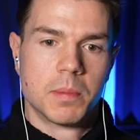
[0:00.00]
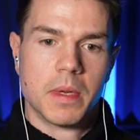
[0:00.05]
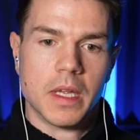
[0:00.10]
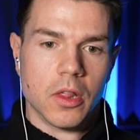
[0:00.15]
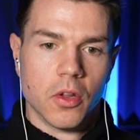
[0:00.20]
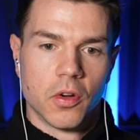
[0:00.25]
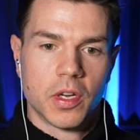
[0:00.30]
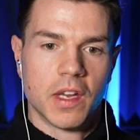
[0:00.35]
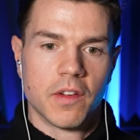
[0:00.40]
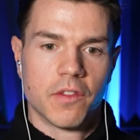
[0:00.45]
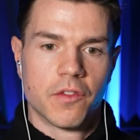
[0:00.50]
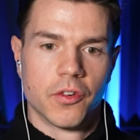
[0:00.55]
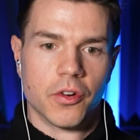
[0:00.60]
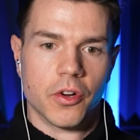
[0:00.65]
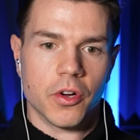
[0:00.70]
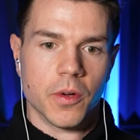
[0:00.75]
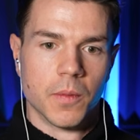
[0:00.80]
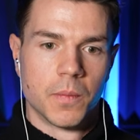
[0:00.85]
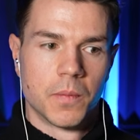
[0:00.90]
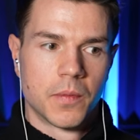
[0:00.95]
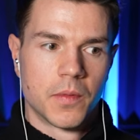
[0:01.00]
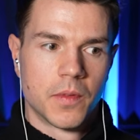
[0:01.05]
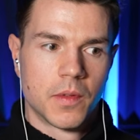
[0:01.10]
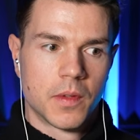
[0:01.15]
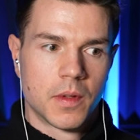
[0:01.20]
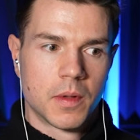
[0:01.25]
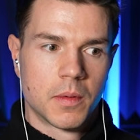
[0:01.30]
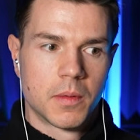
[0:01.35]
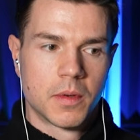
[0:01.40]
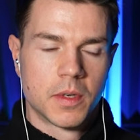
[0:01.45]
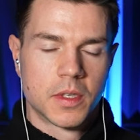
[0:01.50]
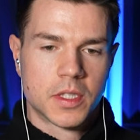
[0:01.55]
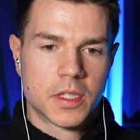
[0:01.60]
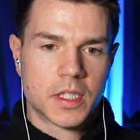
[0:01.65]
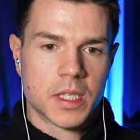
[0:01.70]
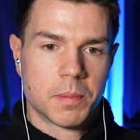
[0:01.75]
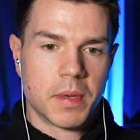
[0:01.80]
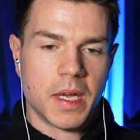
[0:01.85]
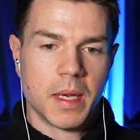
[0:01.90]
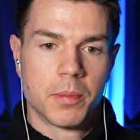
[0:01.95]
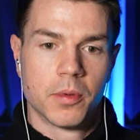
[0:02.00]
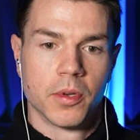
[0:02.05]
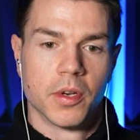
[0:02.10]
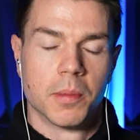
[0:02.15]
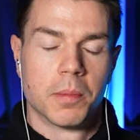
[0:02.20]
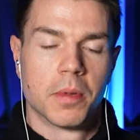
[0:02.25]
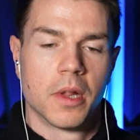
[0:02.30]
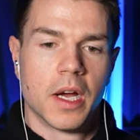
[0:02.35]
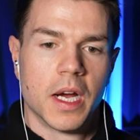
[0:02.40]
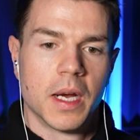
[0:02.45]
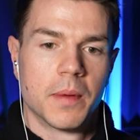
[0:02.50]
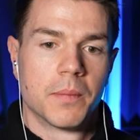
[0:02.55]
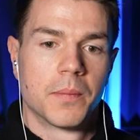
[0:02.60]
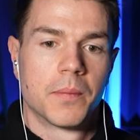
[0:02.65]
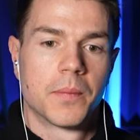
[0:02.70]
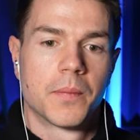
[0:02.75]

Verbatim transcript: be looking for to people to apply?